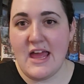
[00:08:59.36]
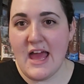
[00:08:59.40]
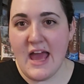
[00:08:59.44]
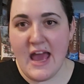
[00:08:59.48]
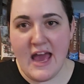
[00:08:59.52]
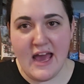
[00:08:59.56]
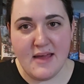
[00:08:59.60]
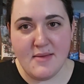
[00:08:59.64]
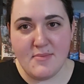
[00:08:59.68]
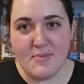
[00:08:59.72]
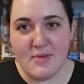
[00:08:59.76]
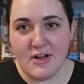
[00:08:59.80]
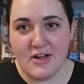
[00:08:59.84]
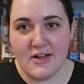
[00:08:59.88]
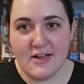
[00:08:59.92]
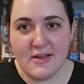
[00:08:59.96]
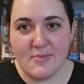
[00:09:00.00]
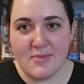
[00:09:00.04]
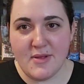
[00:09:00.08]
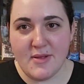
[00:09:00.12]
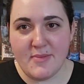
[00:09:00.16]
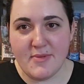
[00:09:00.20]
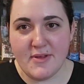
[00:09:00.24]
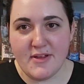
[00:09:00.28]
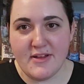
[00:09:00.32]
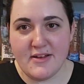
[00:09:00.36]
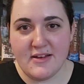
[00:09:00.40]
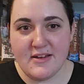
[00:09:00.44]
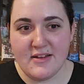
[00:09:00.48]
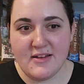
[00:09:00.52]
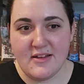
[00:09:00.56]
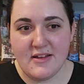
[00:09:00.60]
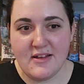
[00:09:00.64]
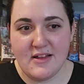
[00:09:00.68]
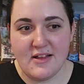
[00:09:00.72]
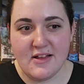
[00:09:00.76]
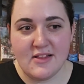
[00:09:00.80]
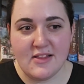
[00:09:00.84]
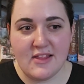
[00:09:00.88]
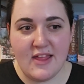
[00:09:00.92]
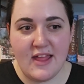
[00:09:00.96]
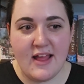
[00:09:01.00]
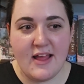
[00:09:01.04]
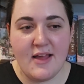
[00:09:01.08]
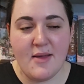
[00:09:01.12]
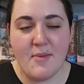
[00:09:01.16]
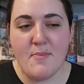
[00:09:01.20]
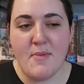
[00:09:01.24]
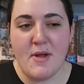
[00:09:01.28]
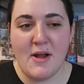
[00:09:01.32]
at Merry and Pippin.
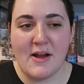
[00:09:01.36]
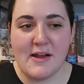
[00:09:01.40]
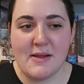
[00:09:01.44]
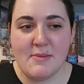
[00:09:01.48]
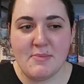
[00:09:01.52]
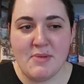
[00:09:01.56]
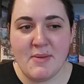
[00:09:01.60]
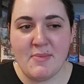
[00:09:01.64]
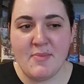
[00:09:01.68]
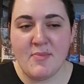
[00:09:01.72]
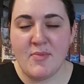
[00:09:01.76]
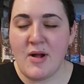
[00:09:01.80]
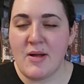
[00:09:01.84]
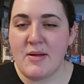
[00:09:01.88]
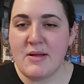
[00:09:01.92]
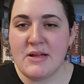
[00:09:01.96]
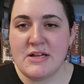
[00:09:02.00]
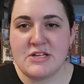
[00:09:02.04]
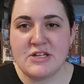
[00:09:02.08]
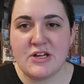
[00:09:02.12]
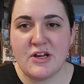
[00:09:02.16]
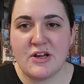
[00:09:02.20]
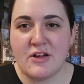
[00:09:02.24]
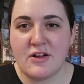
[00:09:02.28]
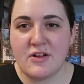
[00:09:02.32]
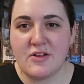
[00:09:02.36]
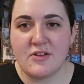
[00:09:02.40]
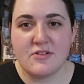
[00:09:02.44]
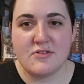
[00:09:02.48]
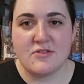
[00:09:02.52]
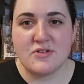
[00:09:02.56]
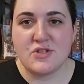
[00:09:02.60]
Like Merry and Pippin probably talk